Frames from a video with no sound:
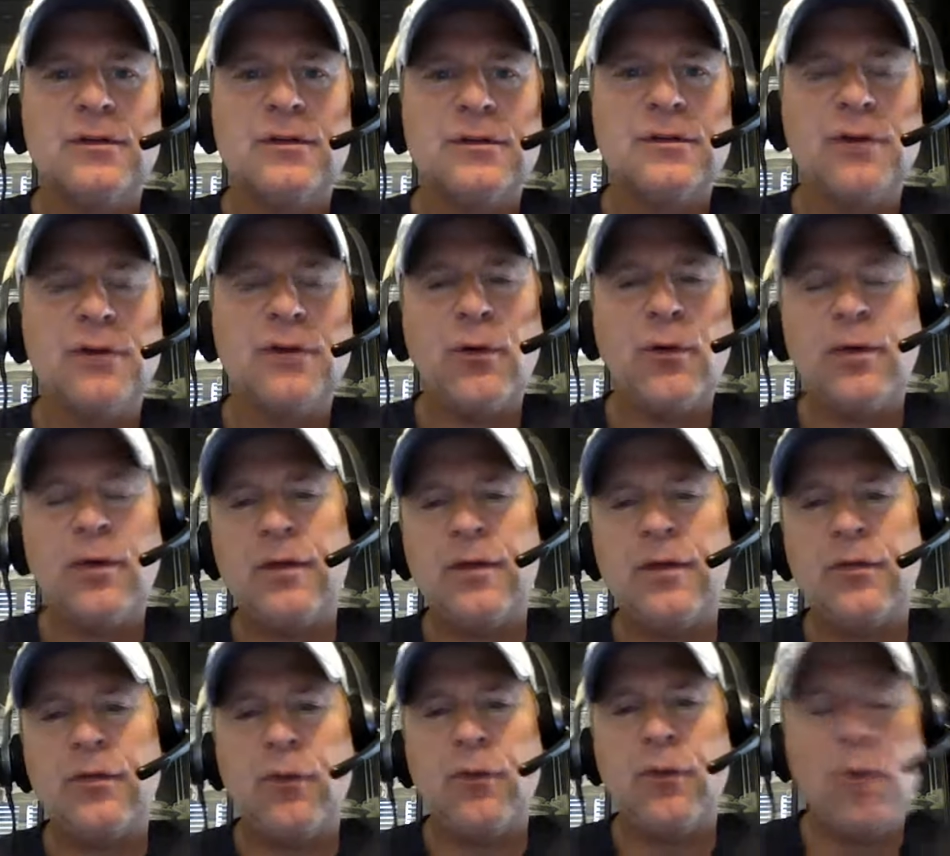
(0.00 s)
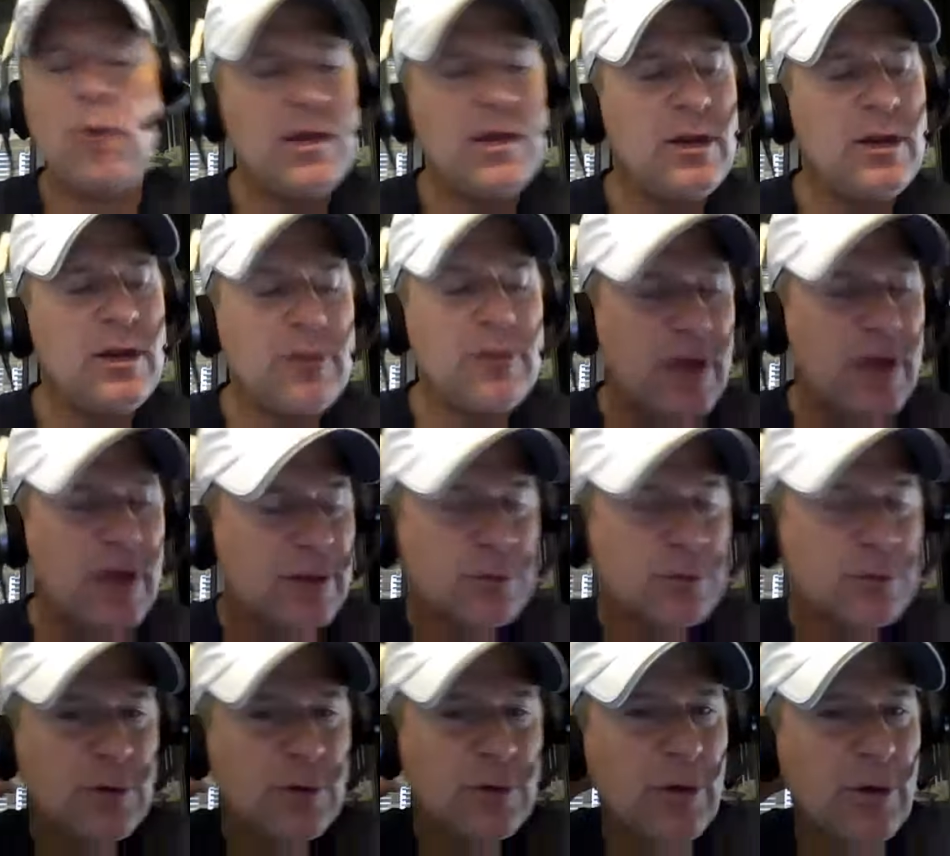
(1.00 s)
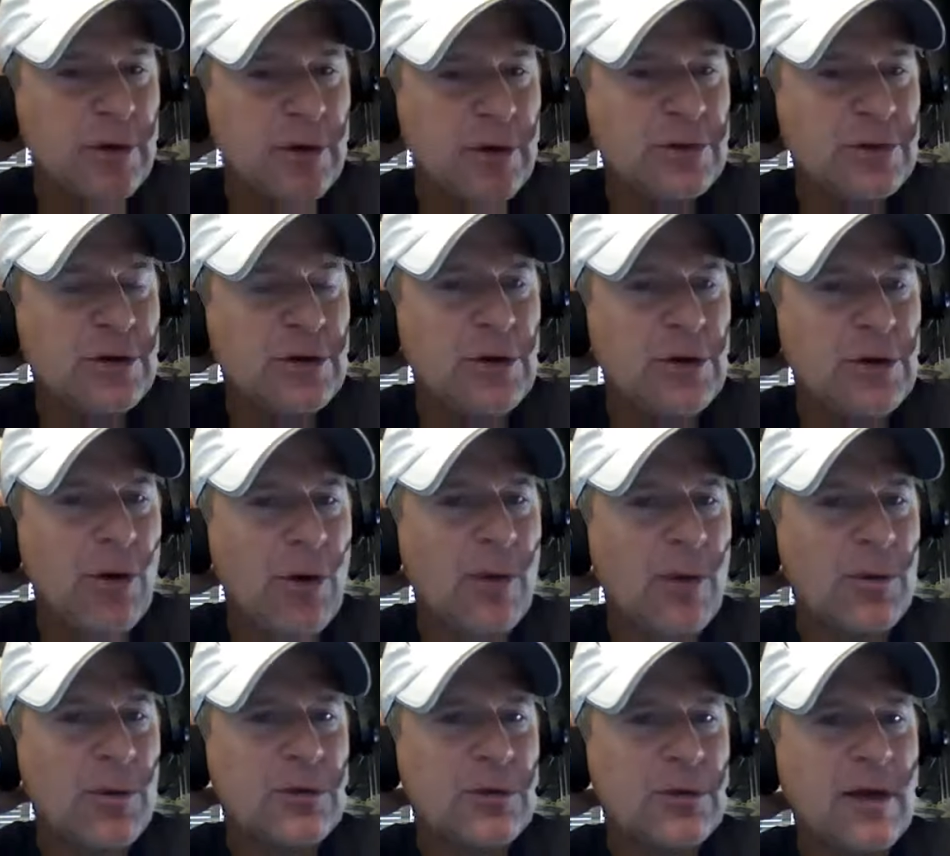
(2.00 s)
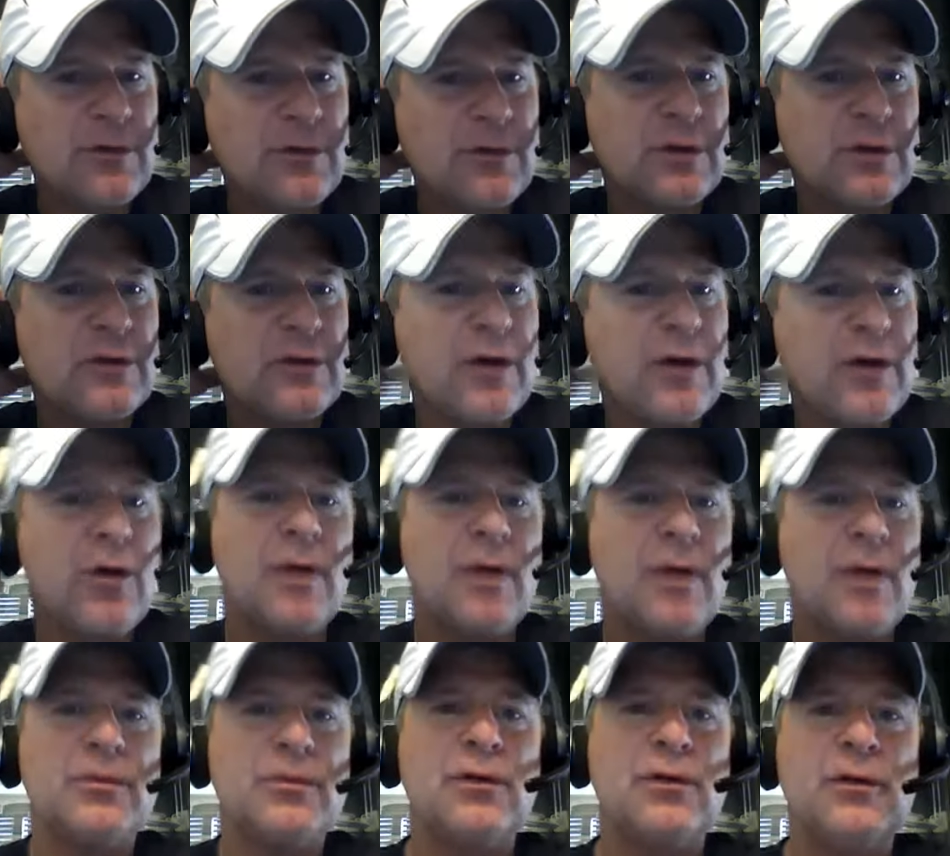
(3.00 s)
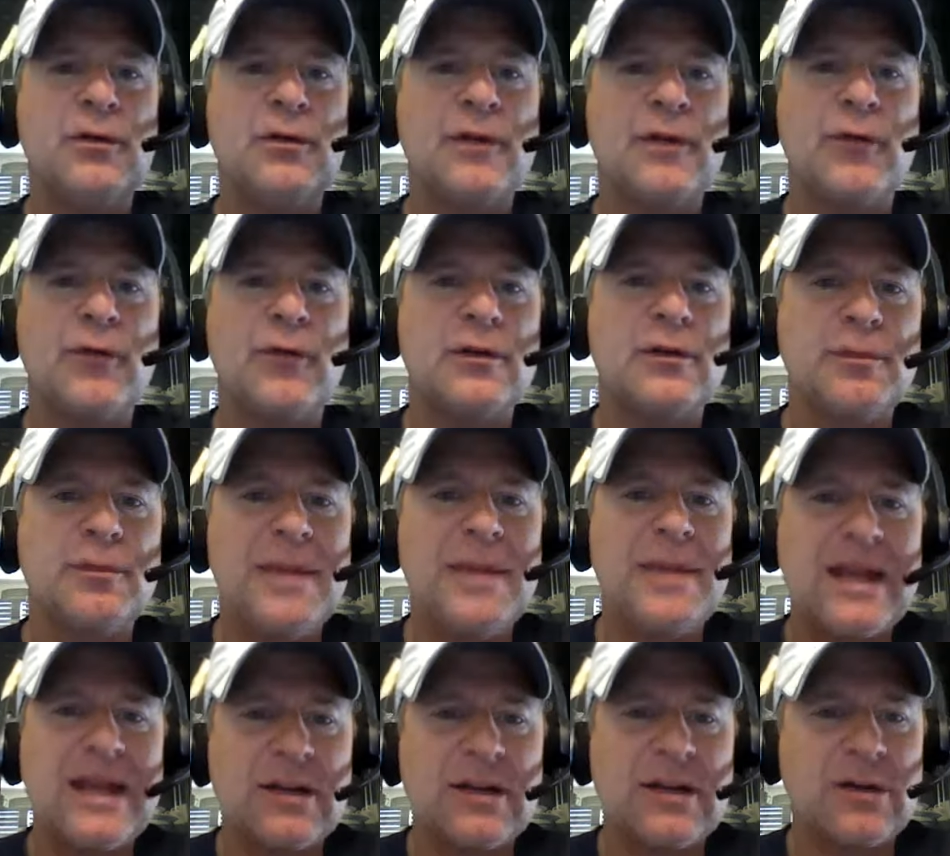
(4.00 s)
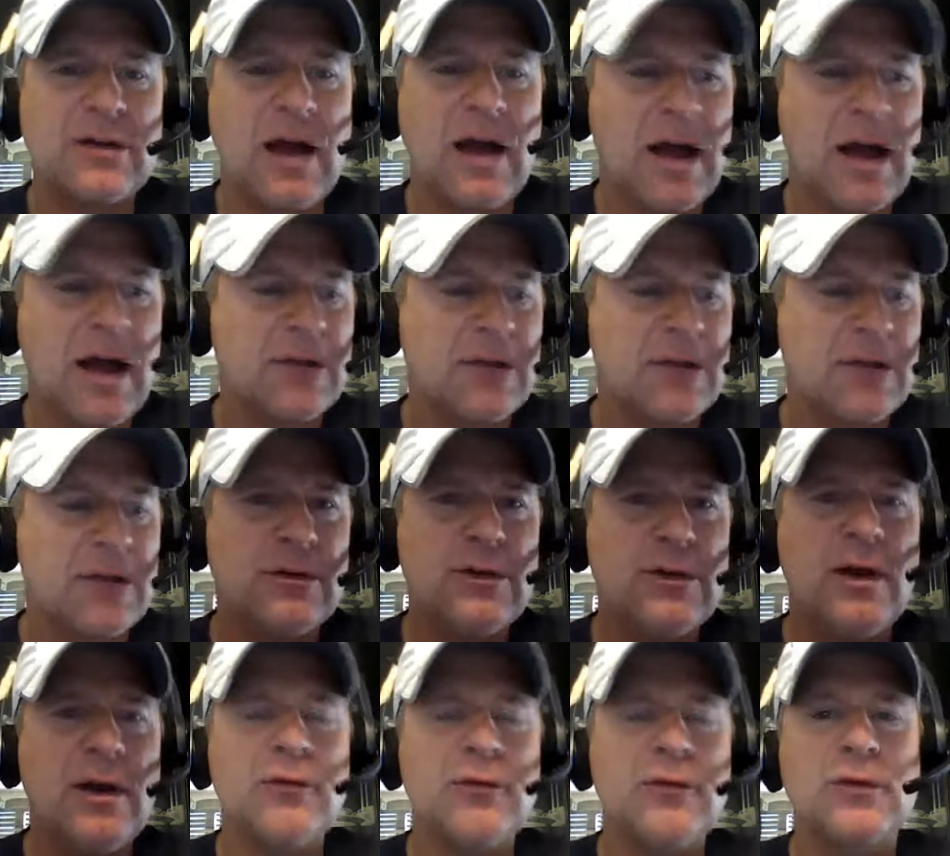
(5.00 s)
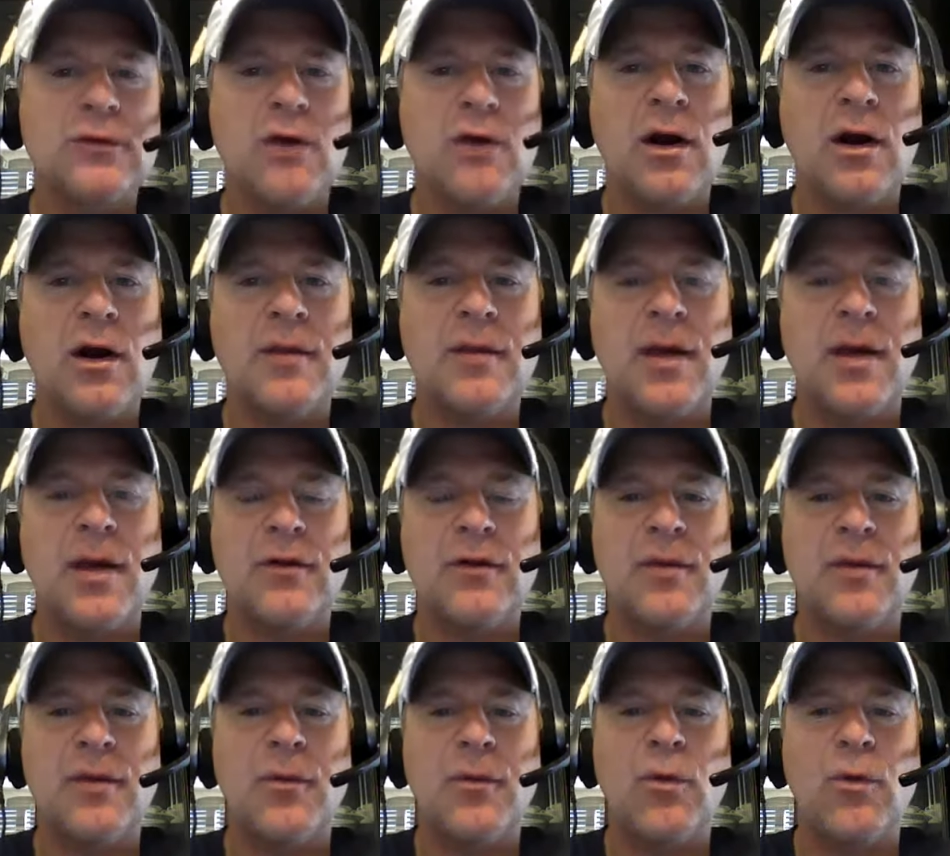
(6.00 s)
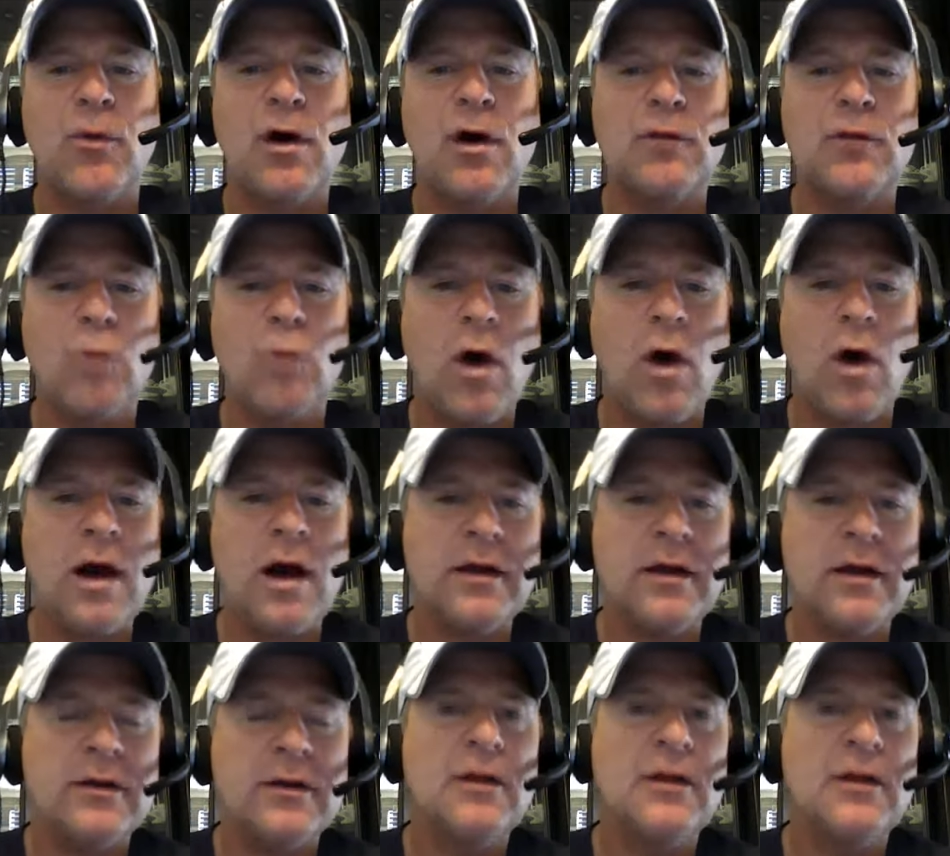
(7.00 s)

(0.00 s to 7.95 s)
So the way that you've answered the question, you almost have to develop two different speaking tasks. You have to talk about, number one, why